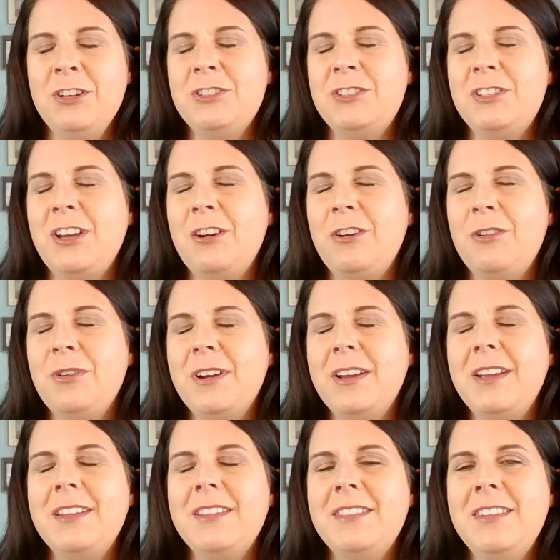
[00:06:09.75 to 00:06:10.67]
So
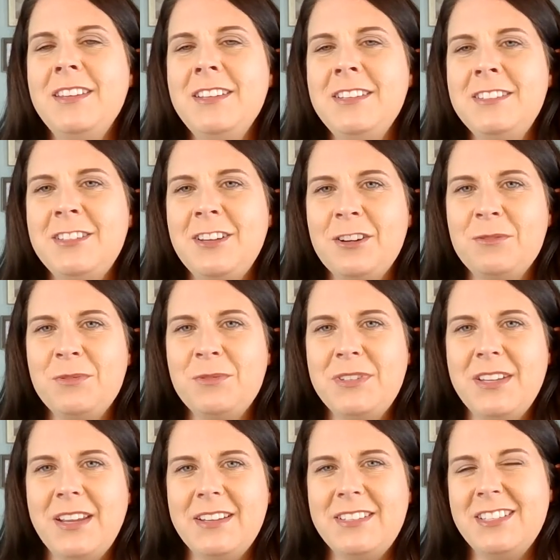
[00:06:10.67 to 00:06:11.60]
in this
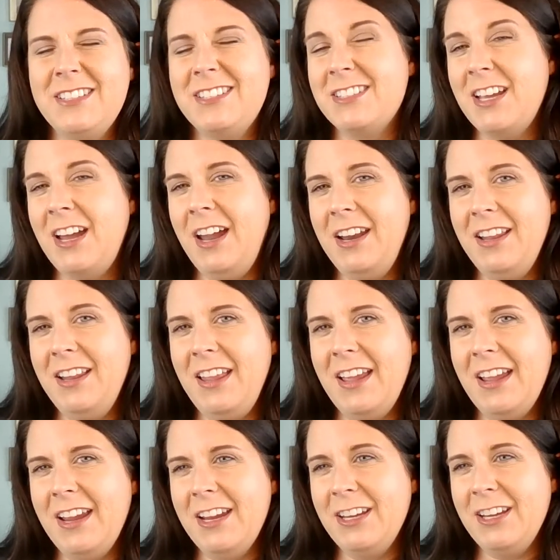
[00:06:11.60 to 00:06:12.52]
circumstance, it's kind of
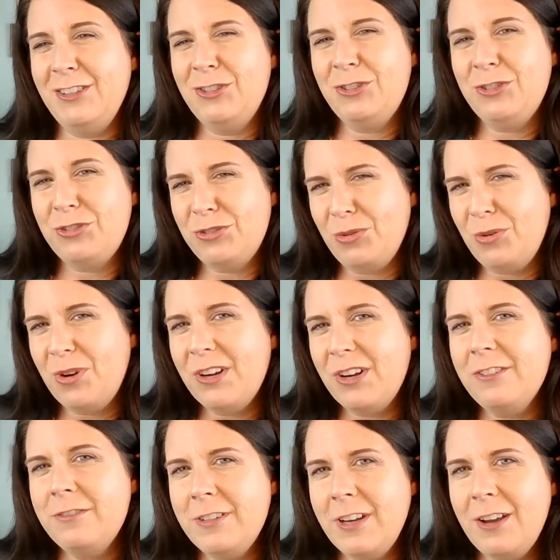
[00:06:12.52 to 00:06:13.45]
like you sort
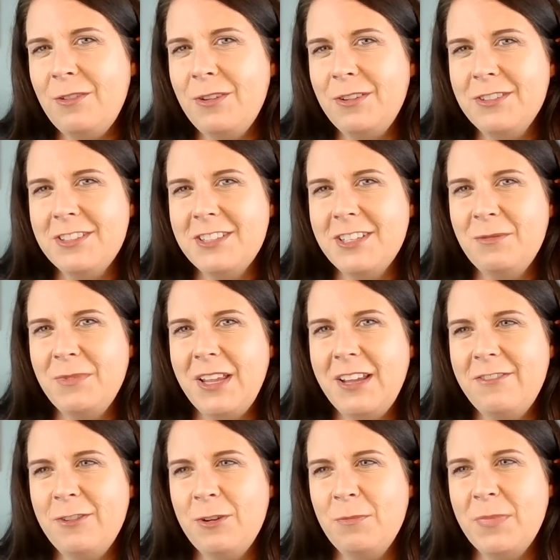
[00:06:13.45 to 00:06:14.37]
of know on some
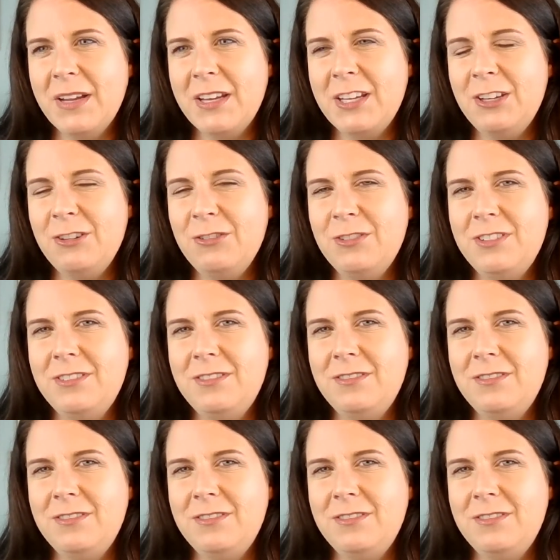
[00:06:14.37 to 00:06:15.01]
level, but you